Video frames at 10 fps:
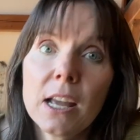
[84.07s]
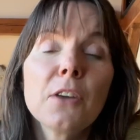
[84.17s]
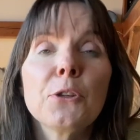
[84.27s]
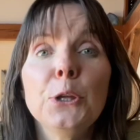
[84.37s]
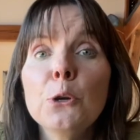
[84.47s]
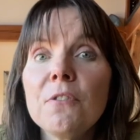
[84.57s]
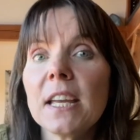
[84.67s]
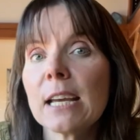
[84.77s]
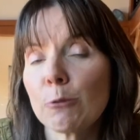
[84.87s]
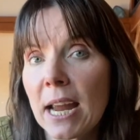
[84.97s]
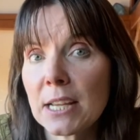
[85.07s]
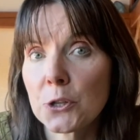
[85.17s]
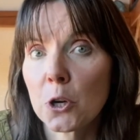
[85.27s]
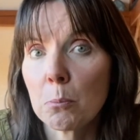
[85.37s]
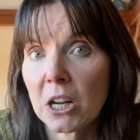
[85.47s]
the UV rays
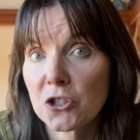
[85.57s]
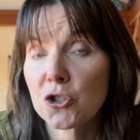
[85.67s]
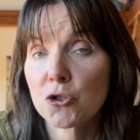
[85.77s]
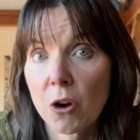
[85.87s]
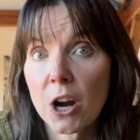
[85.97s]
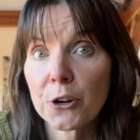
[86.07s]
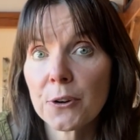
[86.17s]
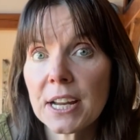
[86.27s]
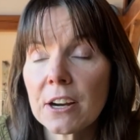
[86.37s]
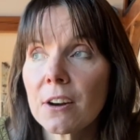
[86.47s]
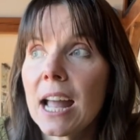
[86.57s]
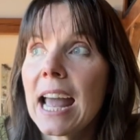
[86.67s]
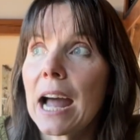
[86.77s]
are much stronger here,